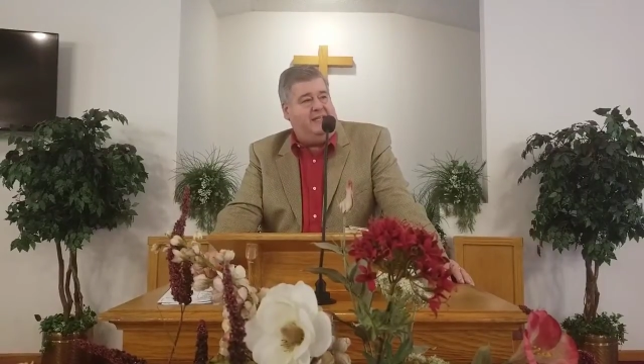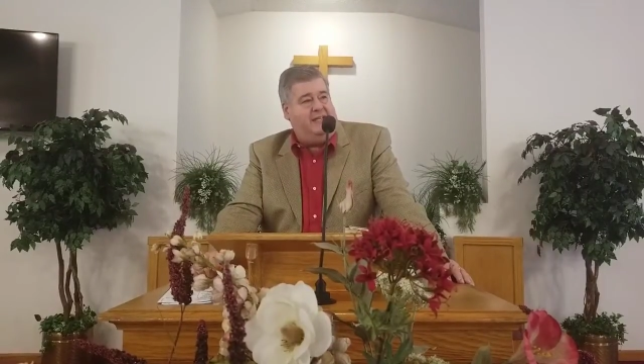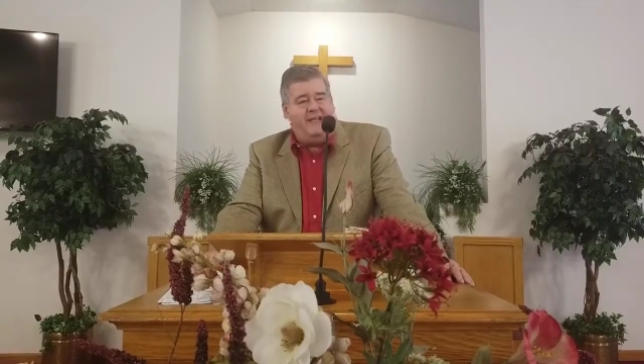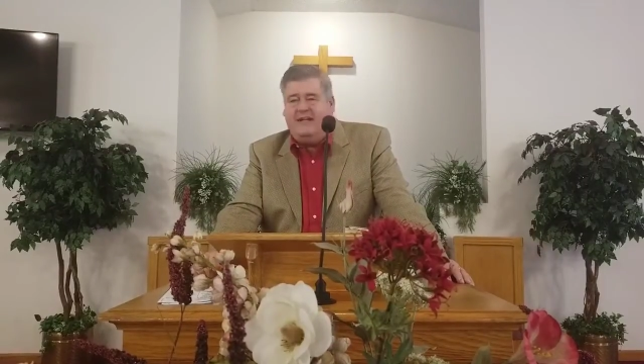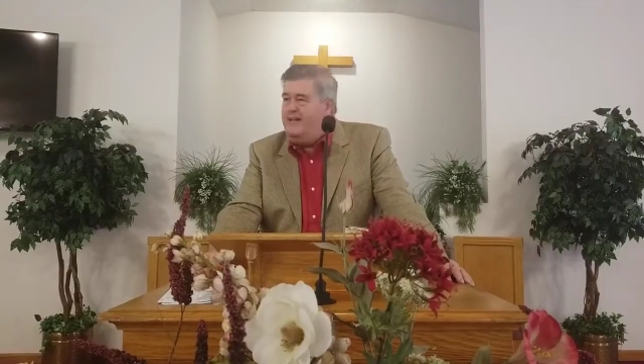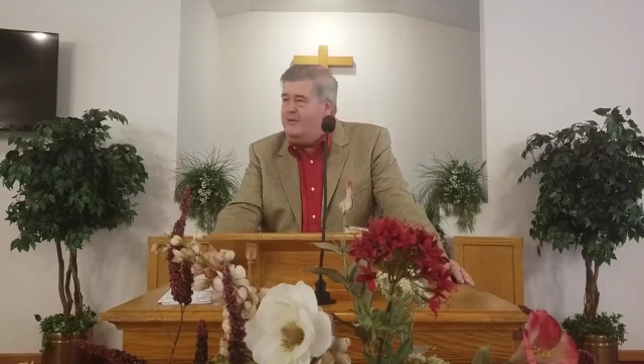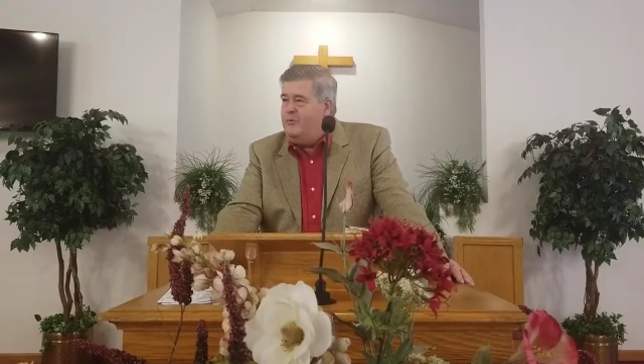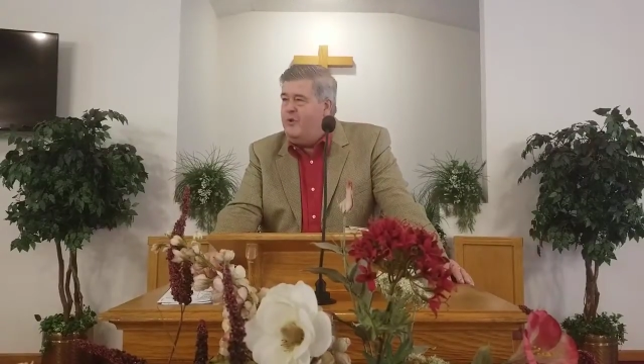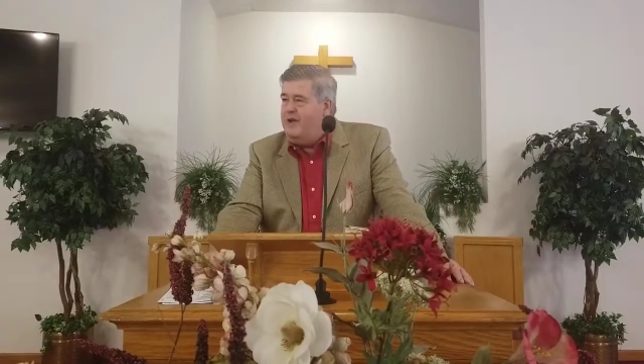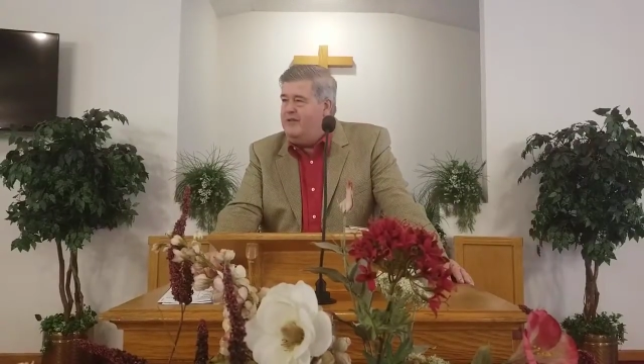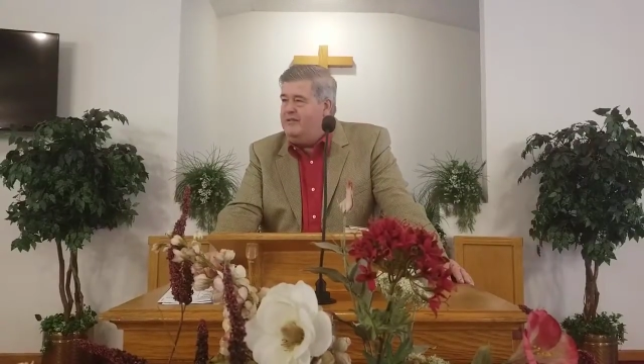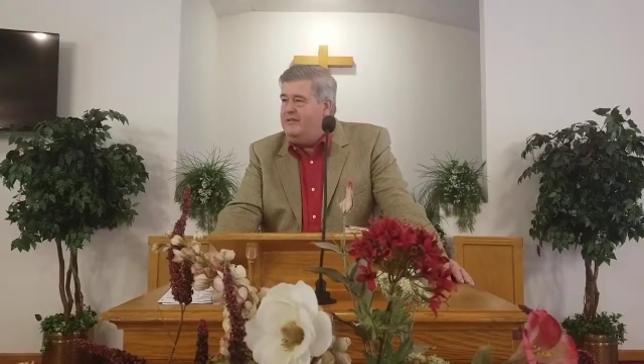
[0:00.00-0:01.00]
end
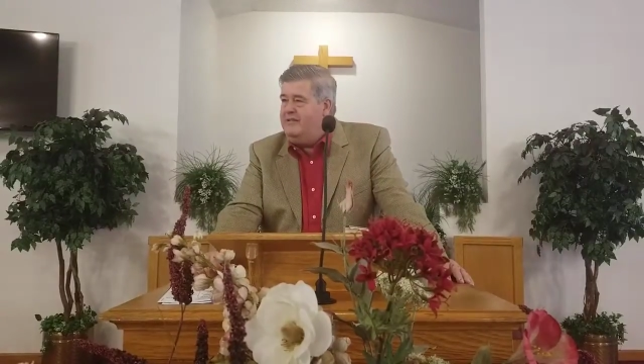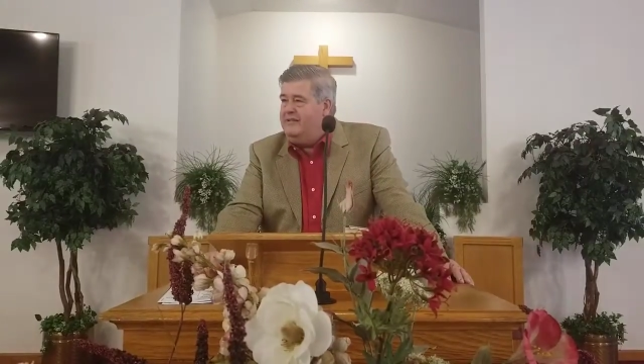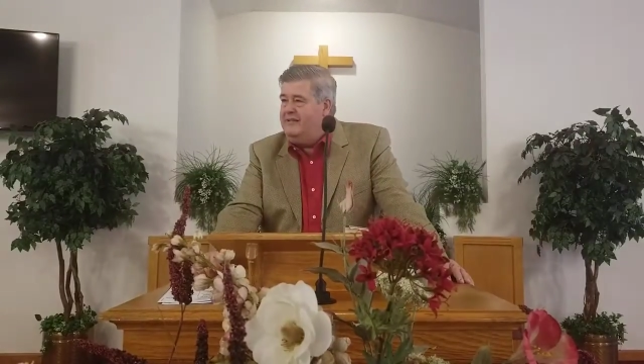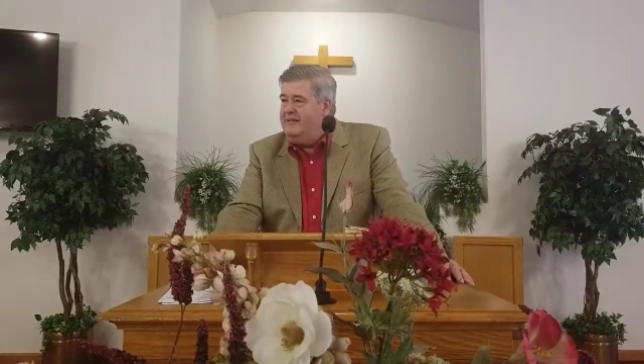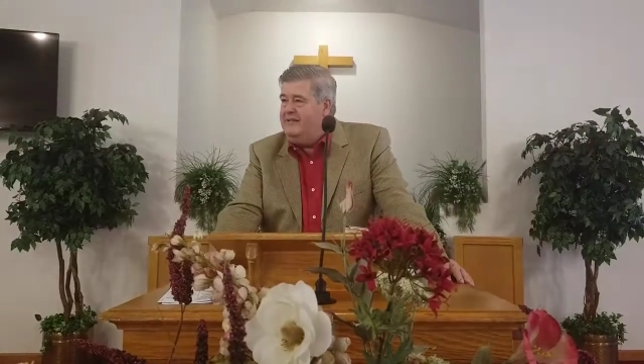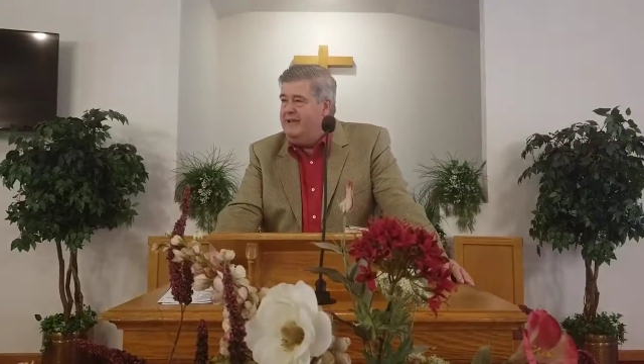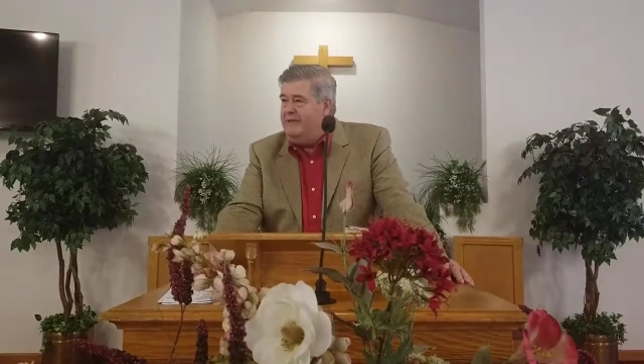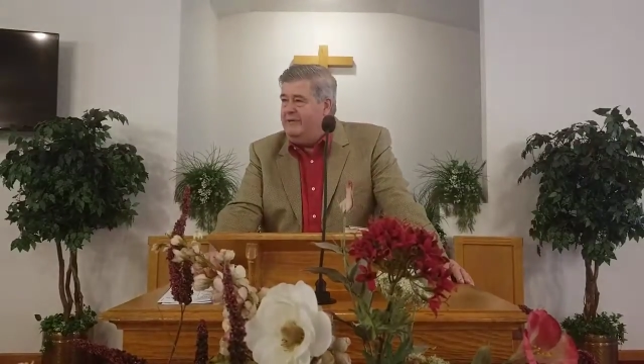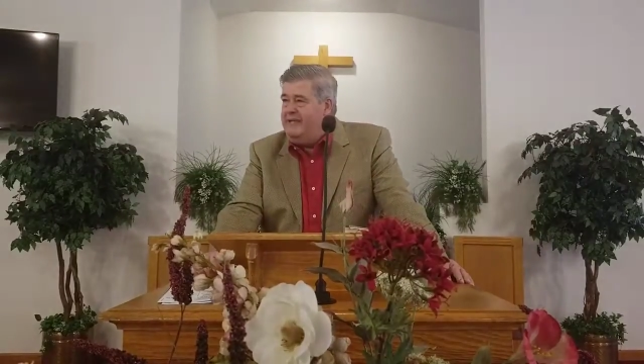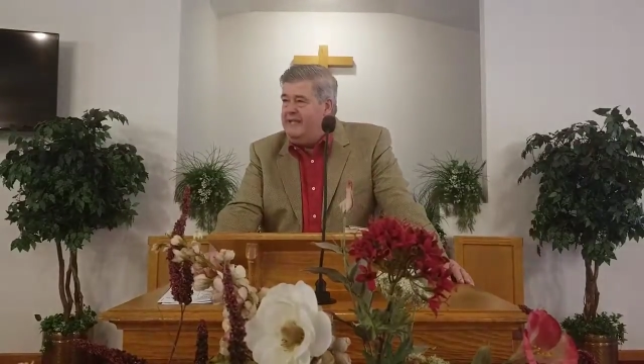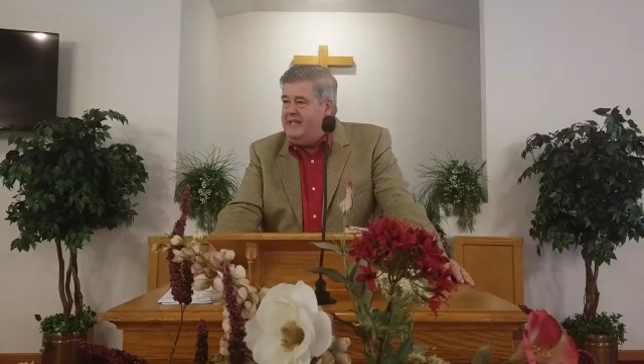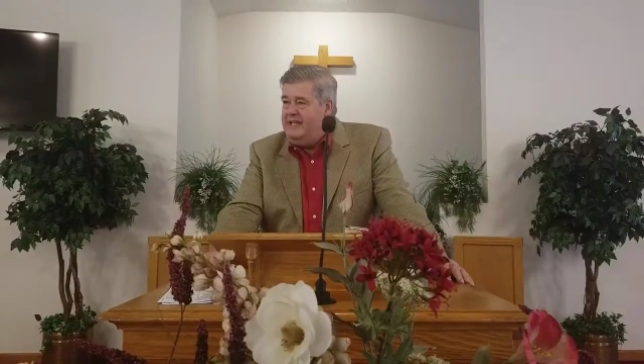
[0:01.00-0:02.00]
well? I
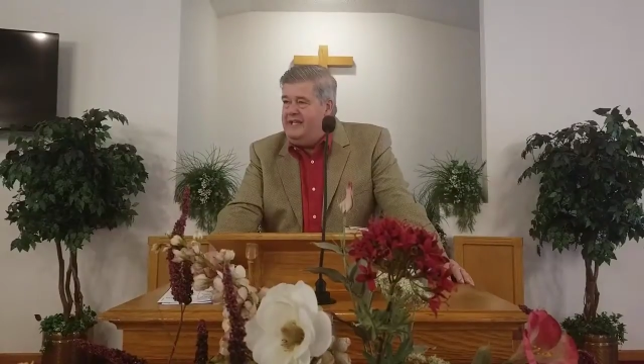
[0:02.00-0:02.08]
mean,